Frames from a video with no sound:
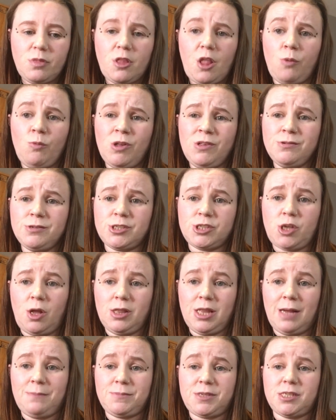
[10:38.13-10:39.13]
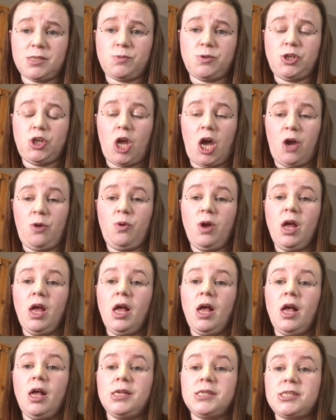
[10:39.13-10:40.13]
Well, salt lamps, as we know,
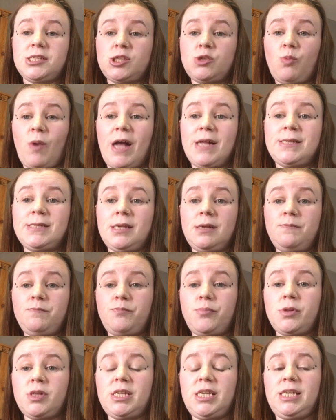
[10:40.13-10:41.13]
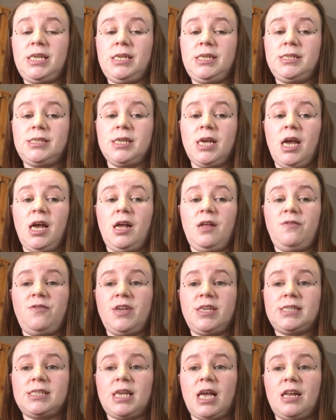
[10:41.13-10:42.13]
sweat and bleed
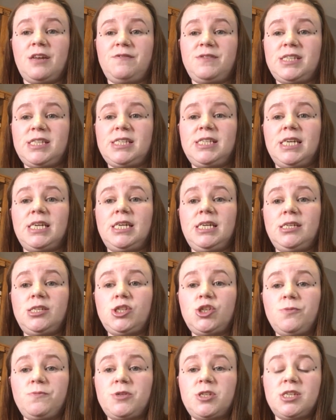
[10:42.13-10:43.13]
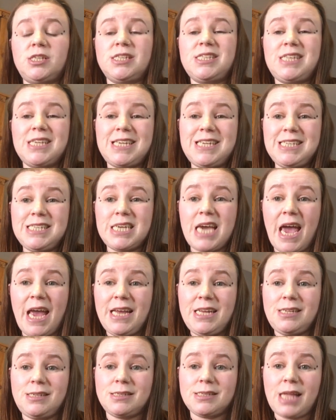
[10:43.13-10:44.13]
this kind of sticky substance that
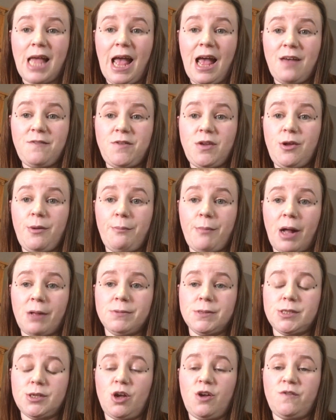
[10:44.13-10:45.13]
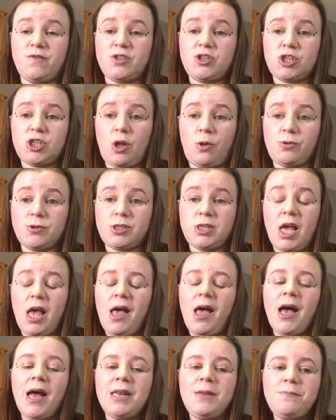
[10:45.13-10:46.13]
contains heavy amounts of salt.
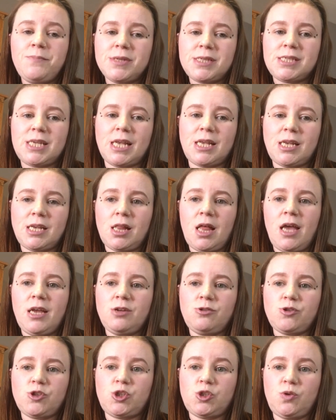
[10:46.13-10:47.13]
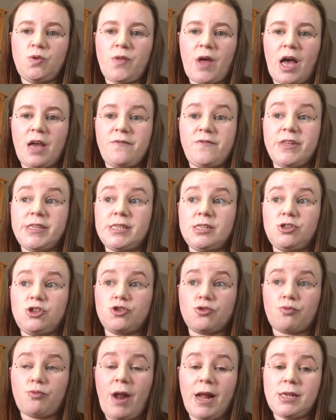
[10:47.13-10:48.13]
And in particular, it will do that if it's in
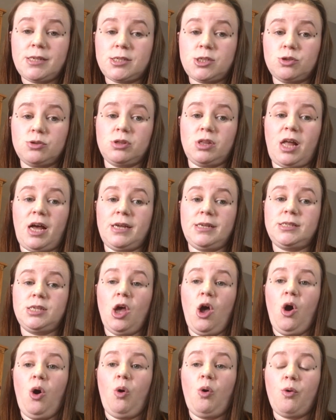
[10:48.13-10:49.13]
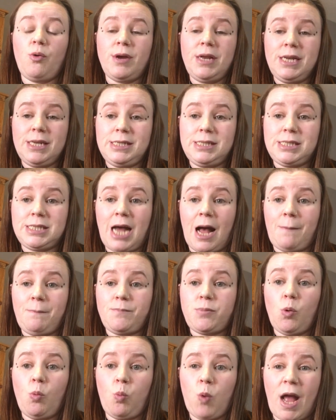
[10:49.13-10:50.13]
direct sunlight or in a
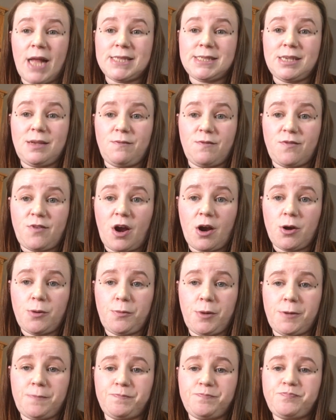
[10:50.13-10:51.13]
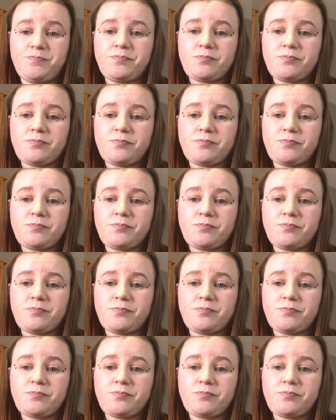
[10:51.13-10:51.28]
damp, wet environment.